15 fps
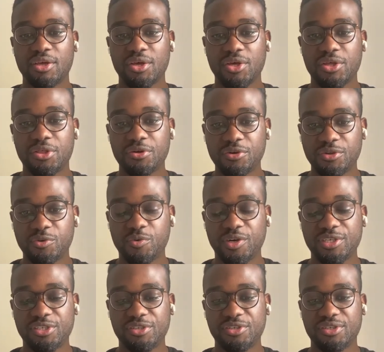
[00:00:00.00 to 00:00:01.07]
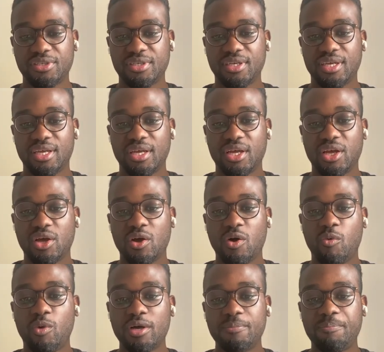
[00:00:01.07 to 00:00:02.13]
Third question.
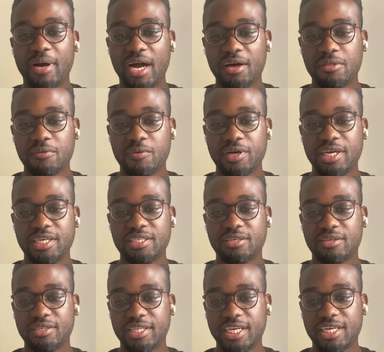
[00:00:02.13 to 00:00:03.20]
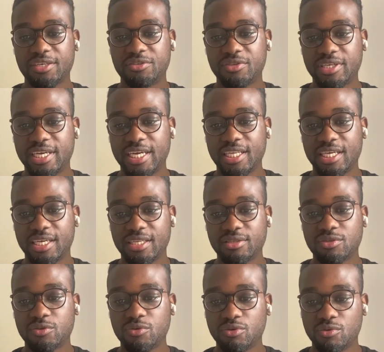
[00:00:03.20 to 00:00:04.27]
What pathways are there to get
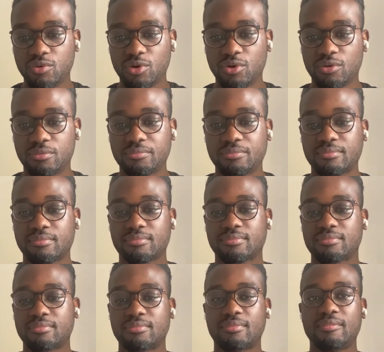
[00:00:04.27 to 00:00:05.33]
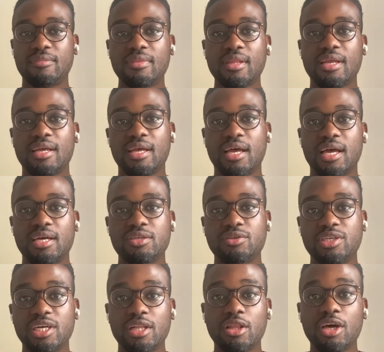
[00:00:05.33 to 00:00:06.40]
to the role? So
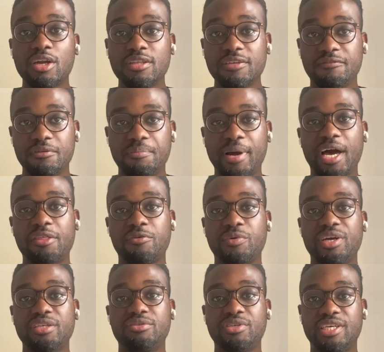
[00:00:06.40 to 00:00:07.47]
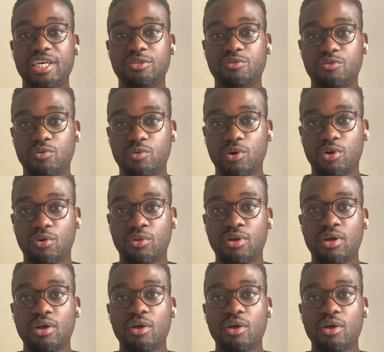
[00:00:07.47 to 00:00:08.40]
there are a lot of different pathways to get to the role.